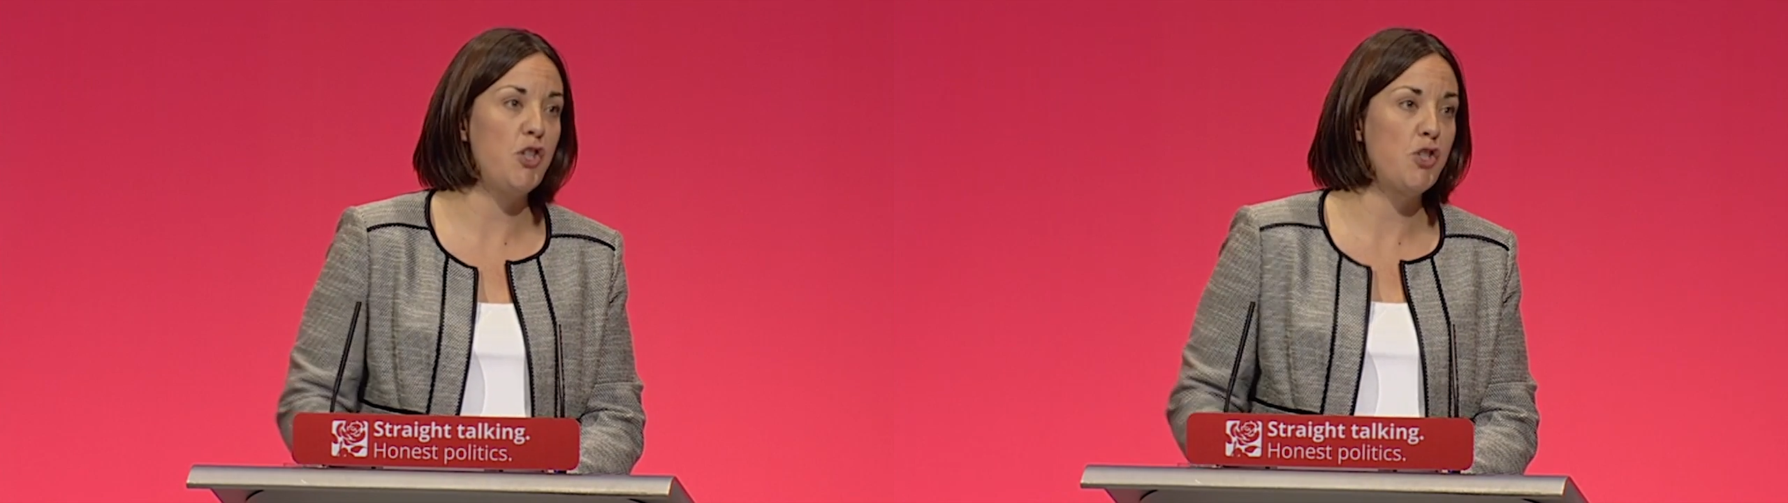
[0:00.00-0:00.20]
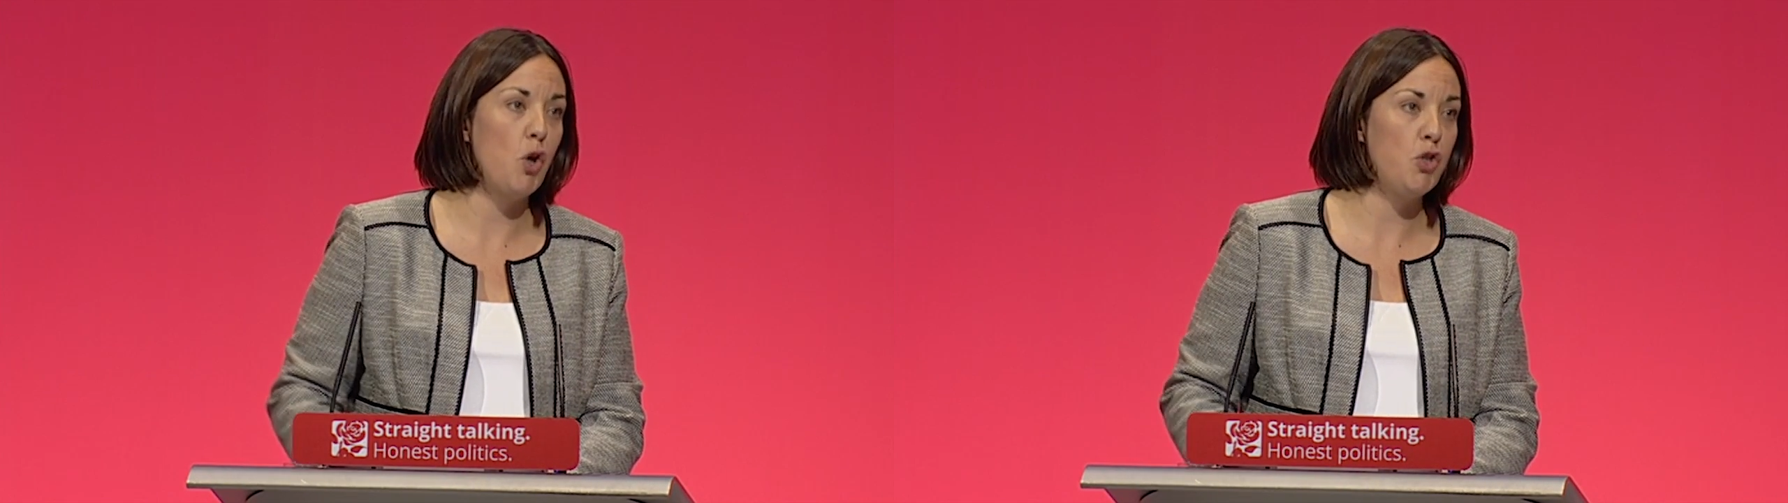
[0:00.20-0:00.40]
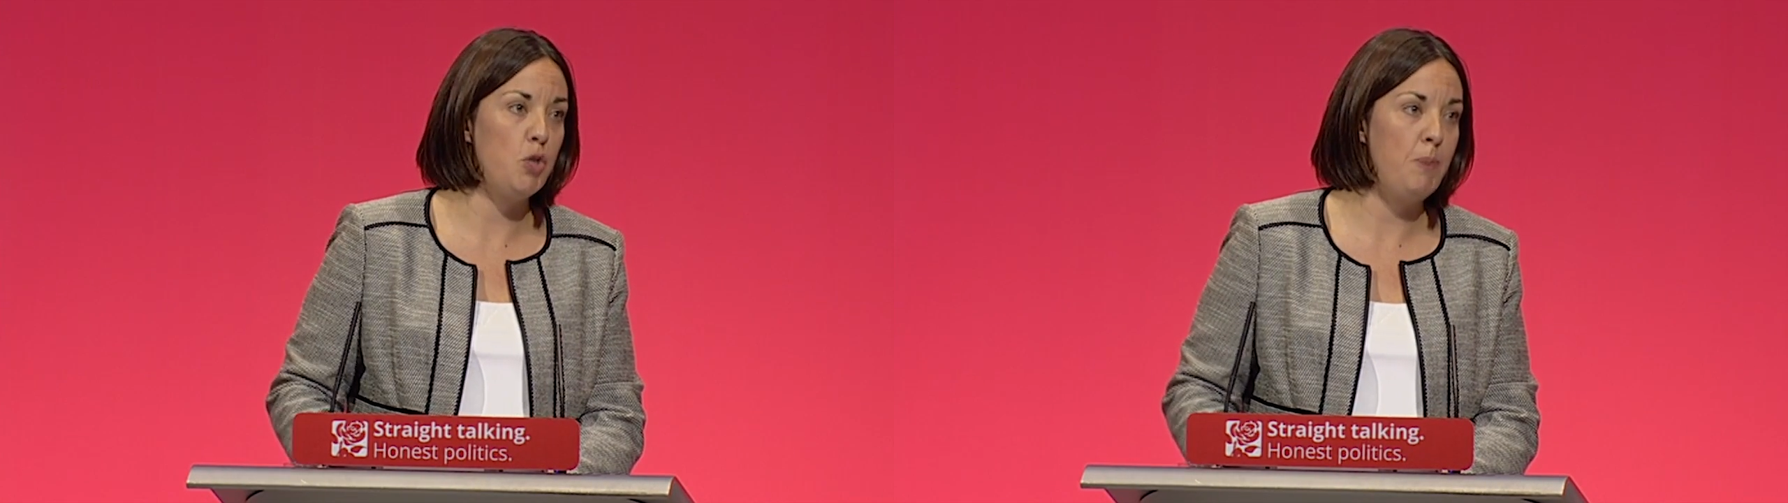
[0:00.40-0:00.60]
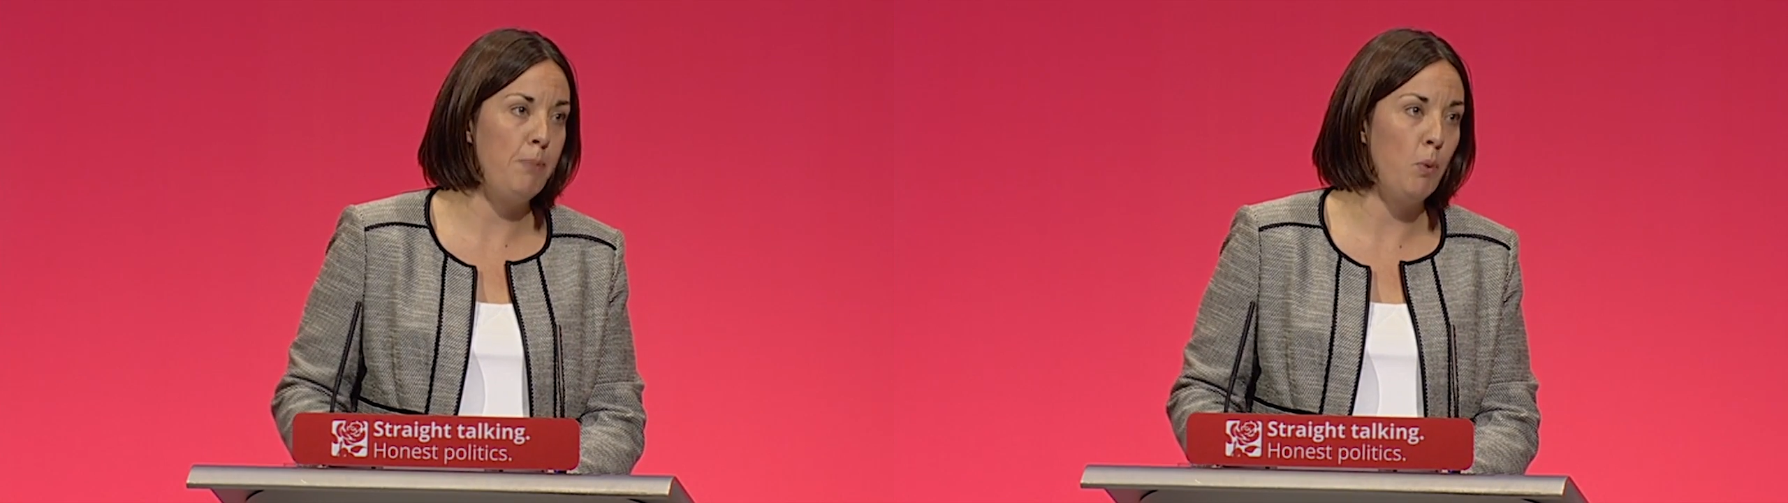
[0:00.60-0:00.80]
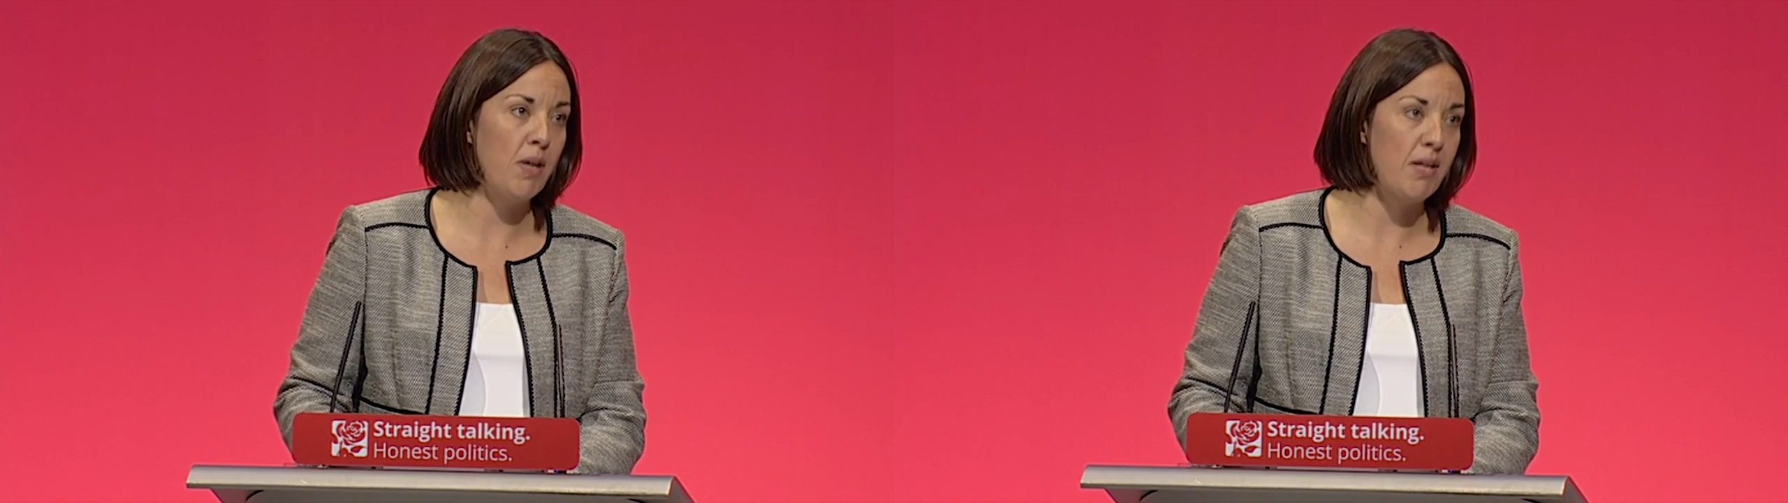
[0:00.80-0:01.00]
Scottish
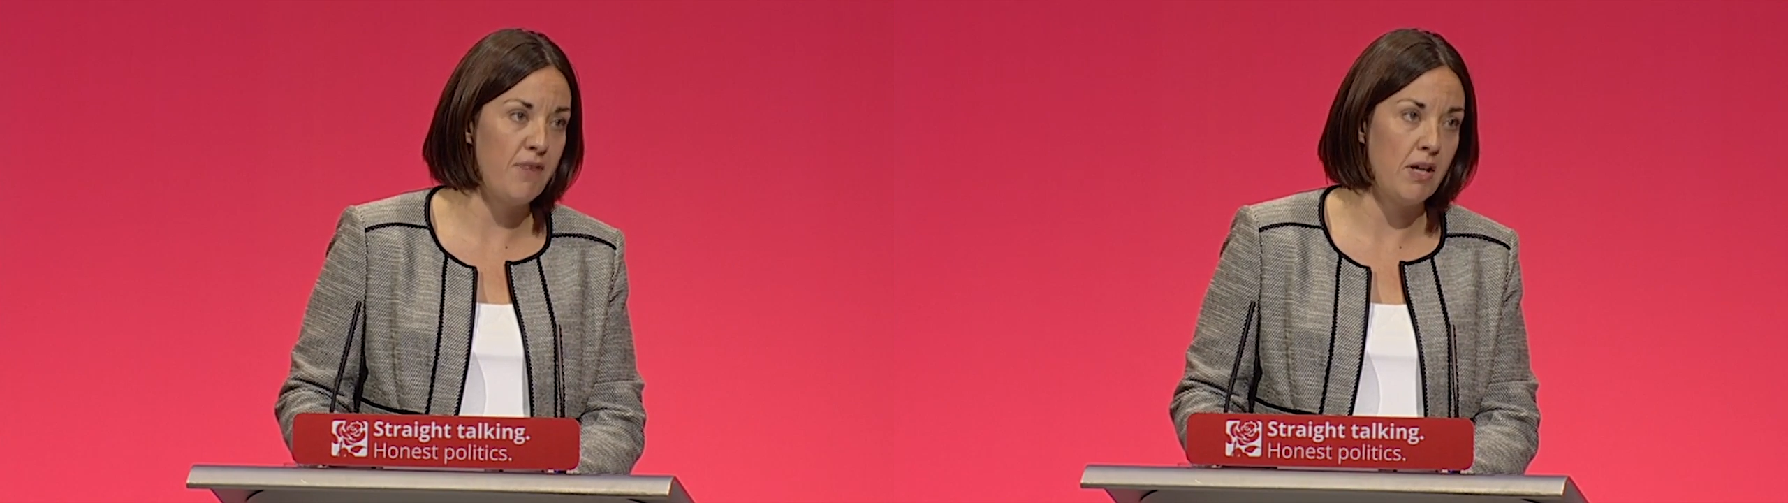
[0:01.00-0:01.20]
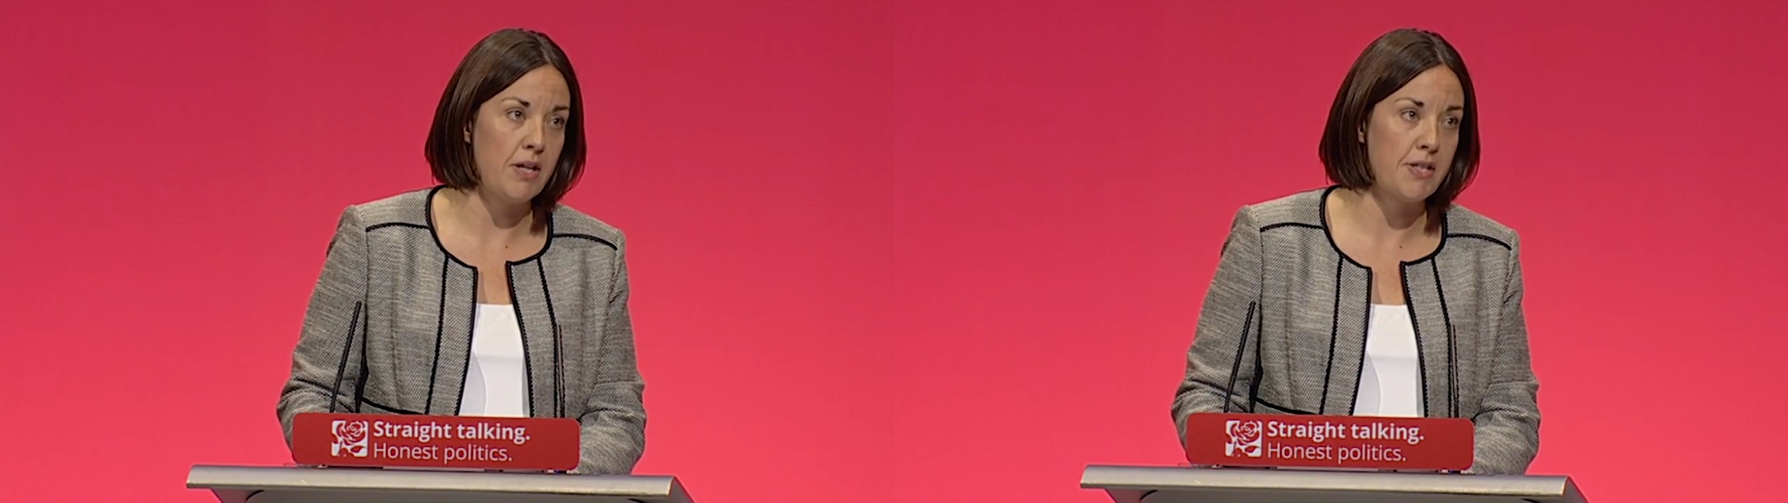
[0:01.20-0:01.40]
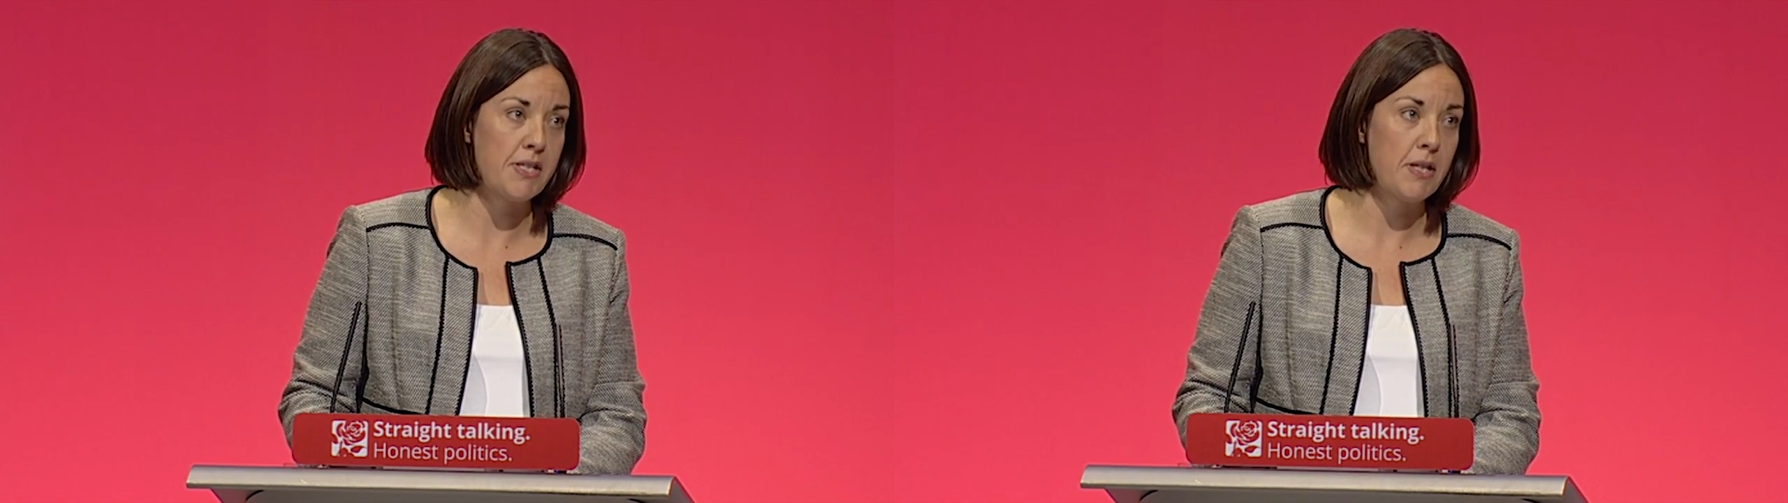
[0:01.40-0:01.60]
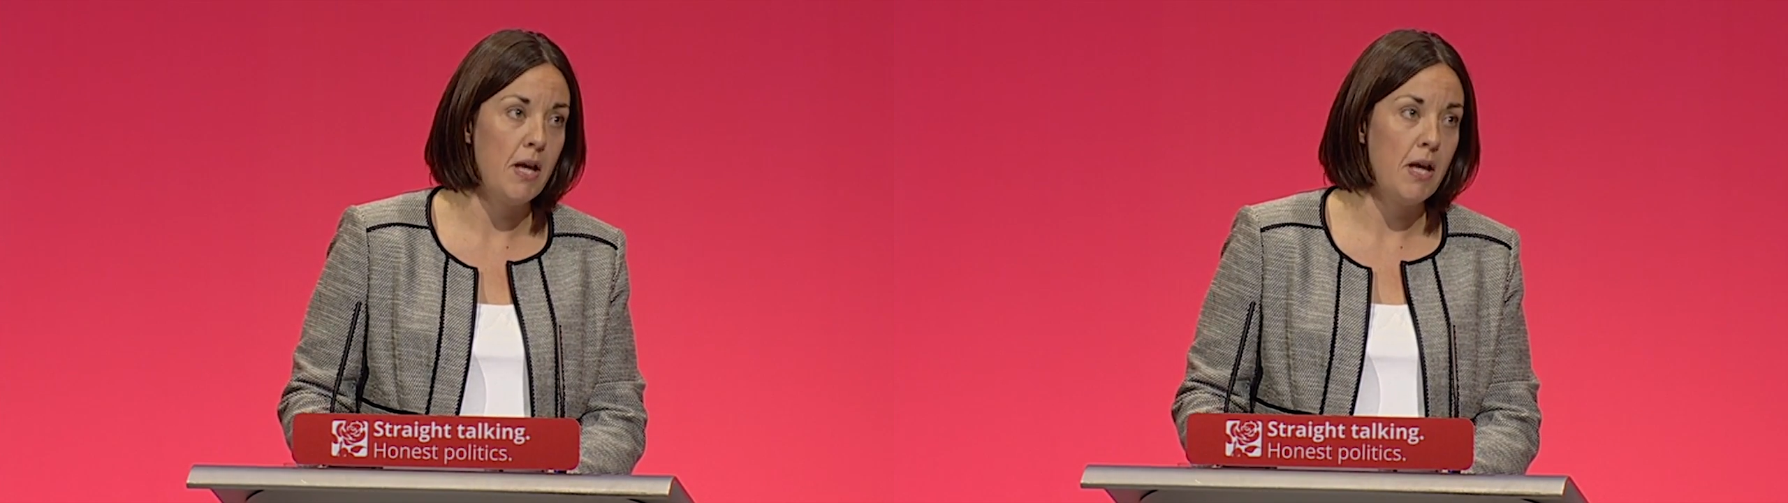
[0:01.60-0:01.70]
people were giving us.